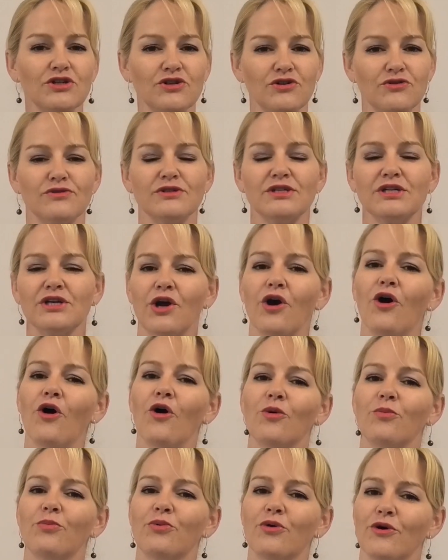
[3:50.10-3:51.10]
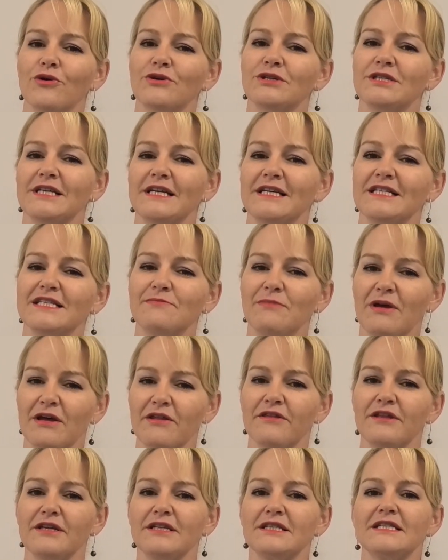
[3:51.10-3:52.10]
to using cold process
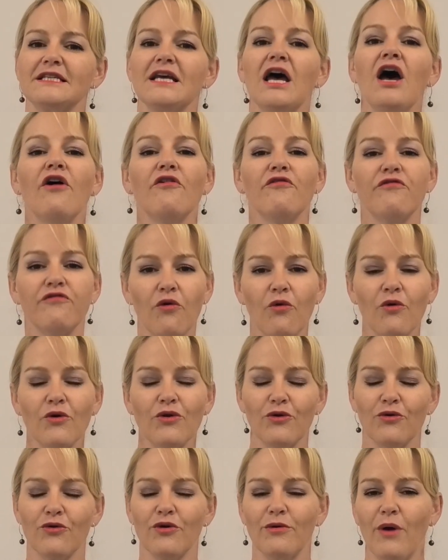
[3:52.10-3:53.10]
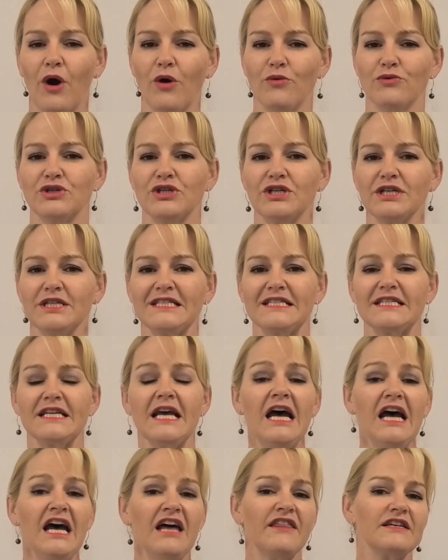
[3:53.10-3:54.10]
methods for your emulsions.
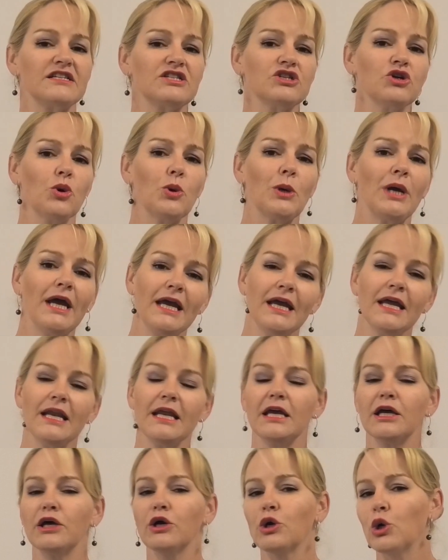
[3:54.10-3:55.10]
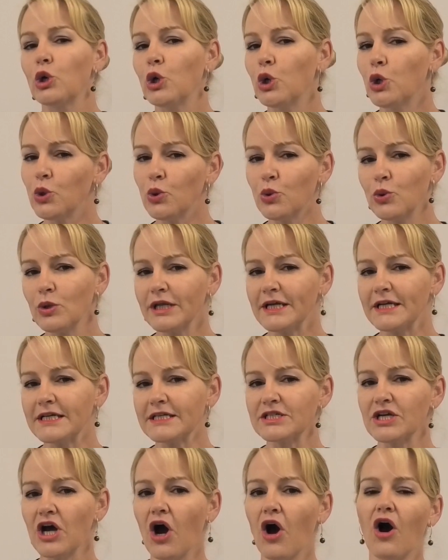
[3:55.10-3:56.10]
There's no heating and
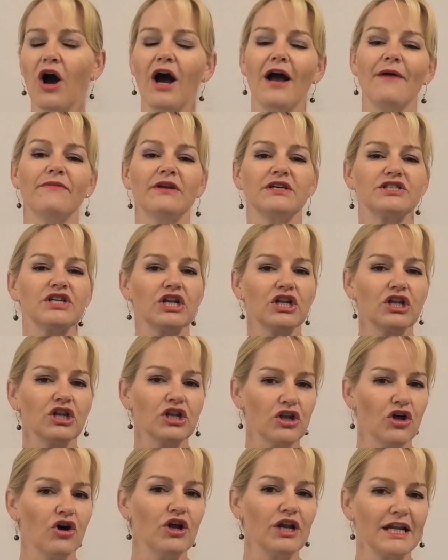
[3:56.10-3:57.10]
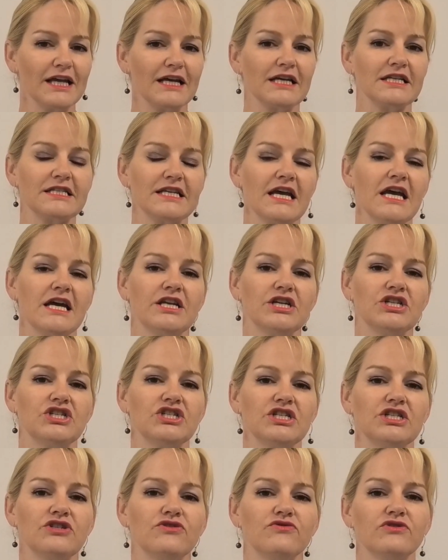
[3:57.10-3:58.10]
cooling time, there's a lot less
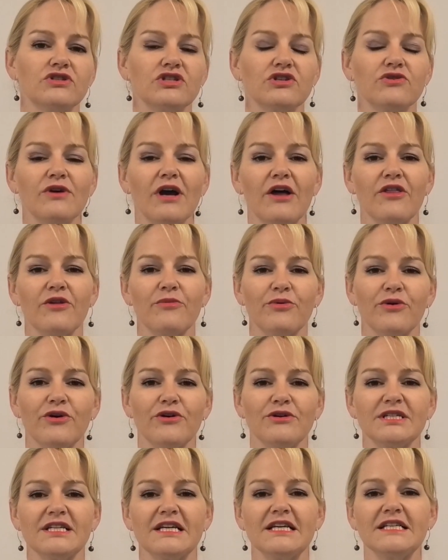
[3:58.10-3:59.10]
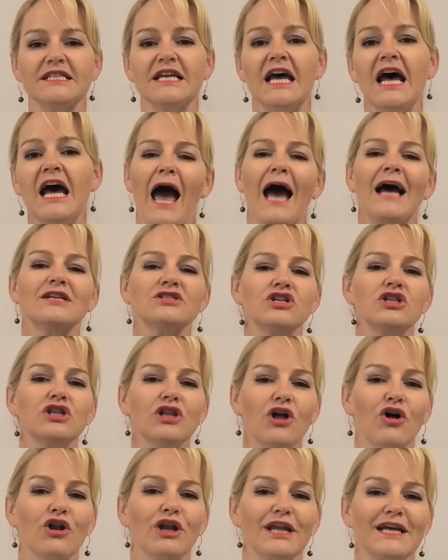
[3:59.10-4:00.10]
energy used throughout the process, and a
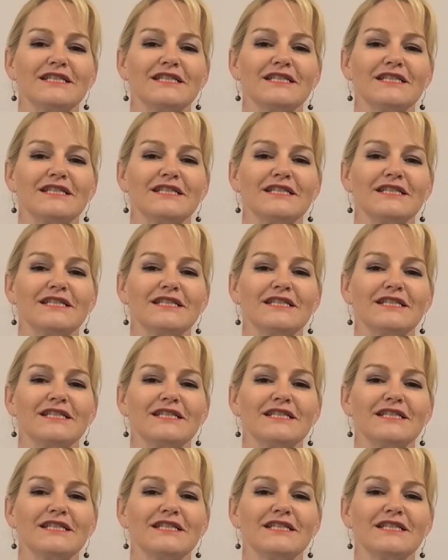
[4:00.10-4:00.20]
lot